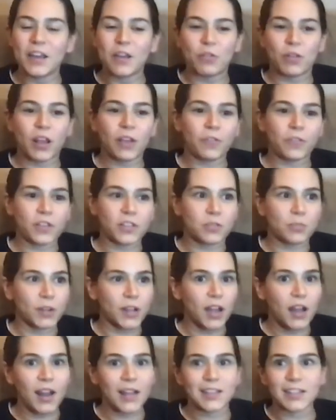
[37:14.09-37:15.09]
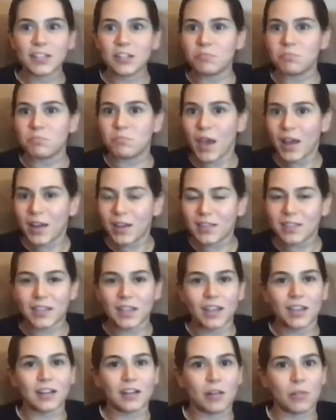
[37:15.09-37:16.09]
Whatever it is, oh my God, I didn't
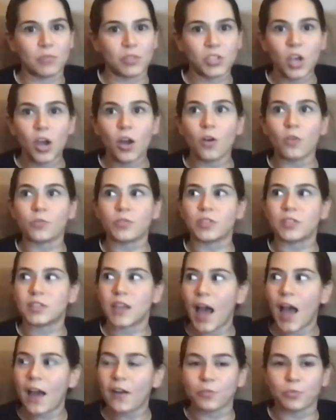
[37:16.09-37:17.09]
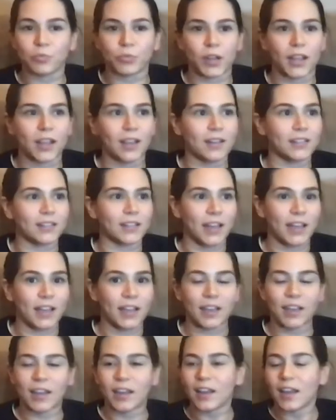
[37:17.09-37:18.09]
meditate and I'm so scatterbrained,
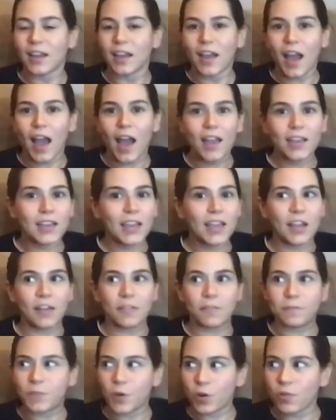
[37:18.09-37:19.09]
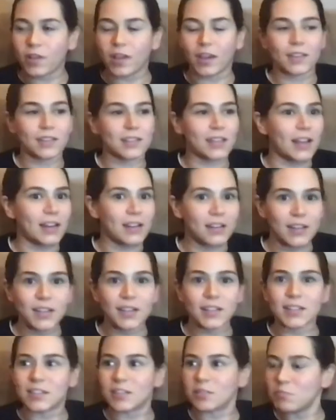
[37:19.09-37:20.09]
like I can't focus. I
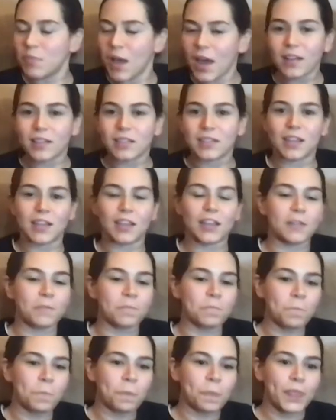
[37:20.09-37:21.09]
need to meditate.